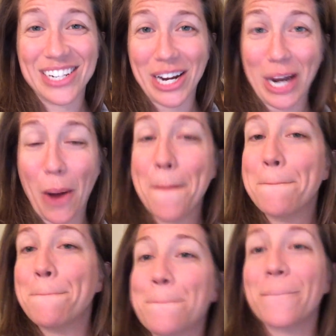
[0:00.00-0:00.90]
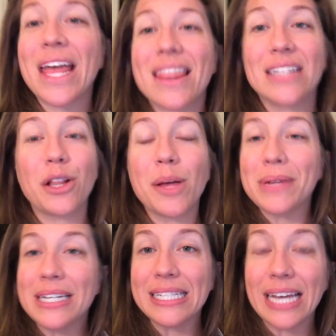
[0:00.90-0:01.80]
Check it out. That's all I'm
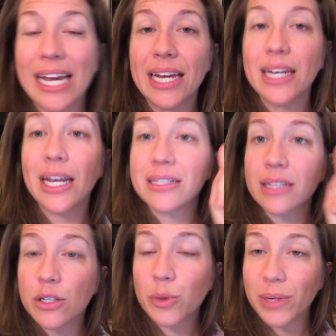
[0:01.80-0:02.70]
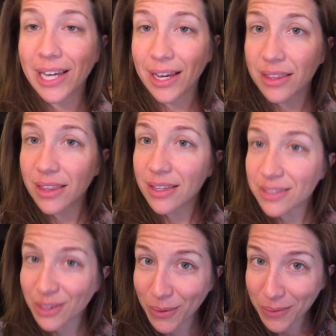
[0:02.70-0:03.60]
going to say. It ends on the 28th,
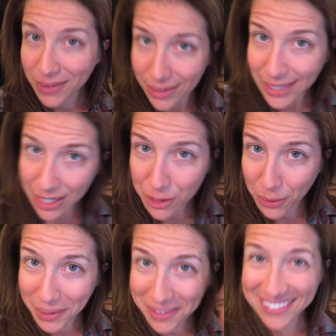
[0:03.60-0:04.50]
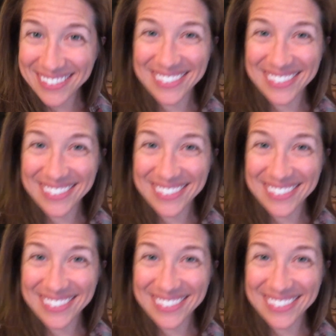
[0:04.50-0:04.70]
so get to it.